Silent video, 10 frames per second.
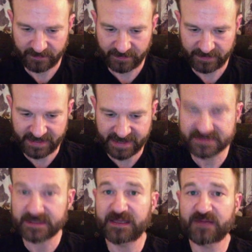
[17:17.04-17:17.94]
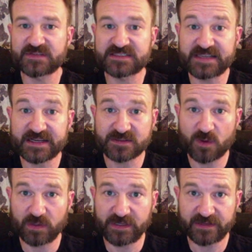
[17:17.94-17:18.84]
Yes, a level 6
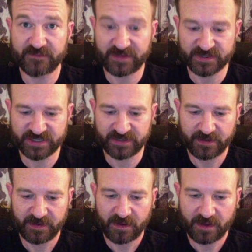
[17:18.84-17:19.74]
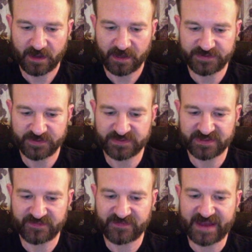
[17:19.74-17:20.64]
Holy Conviction, due to
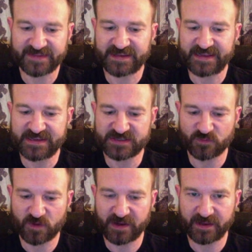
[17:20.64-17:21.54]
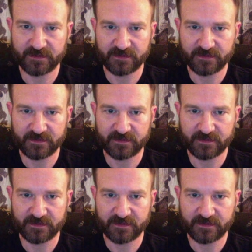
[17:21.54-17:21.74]
the fact that he's running